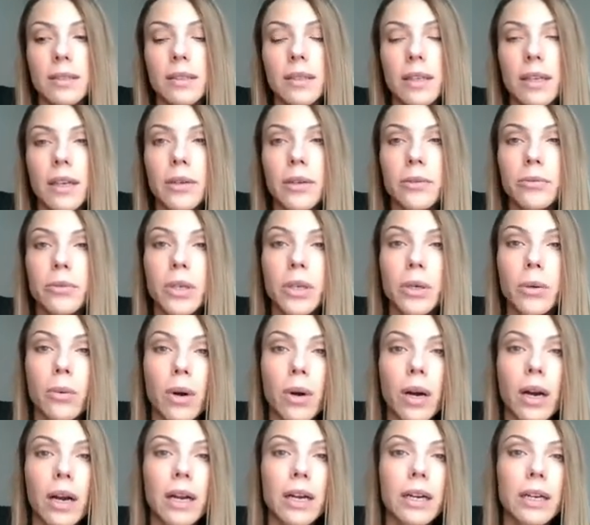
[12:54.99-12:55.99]
they
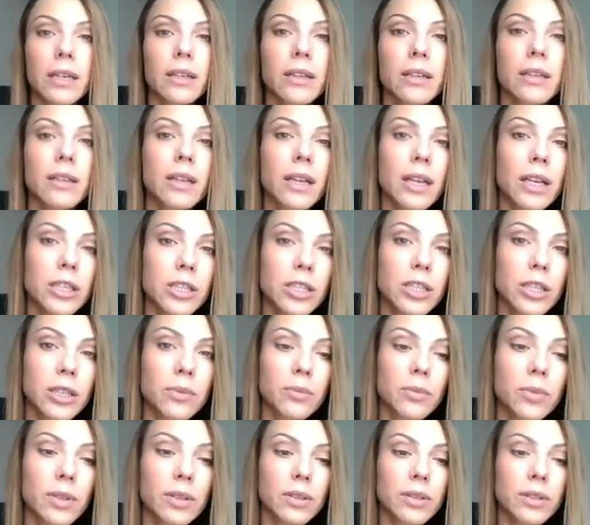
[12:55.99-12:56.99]
required
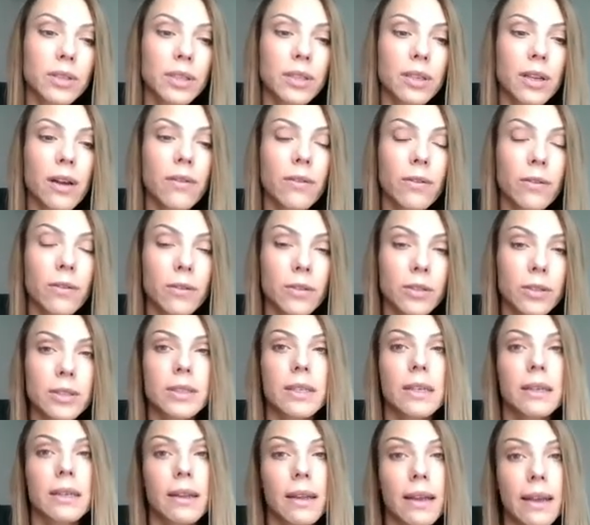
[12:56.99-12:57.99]
nation-building efforts
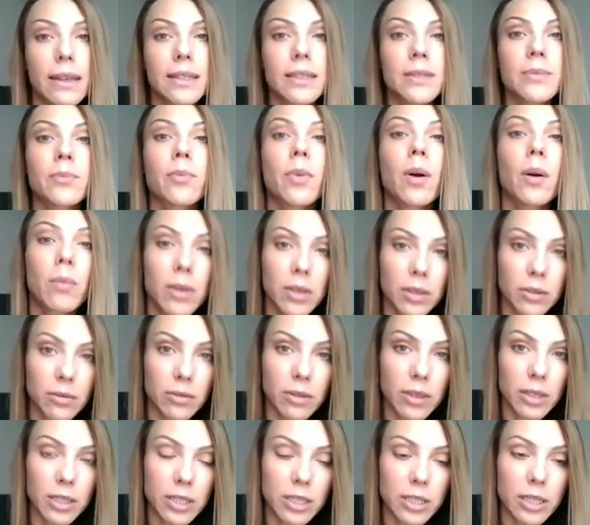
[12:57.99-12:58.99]
and hence public
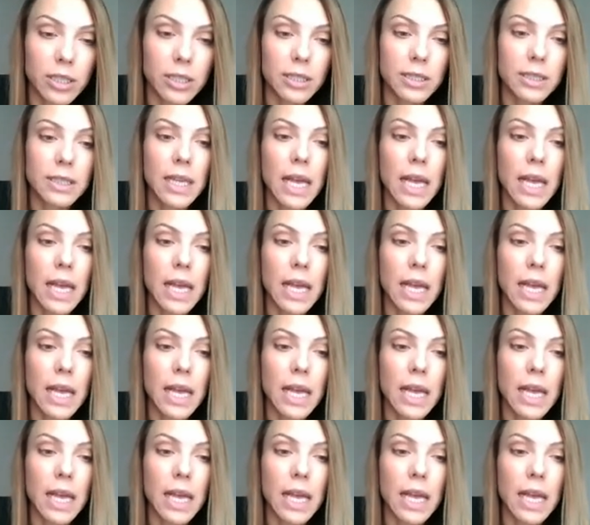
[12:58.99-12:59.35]
relations.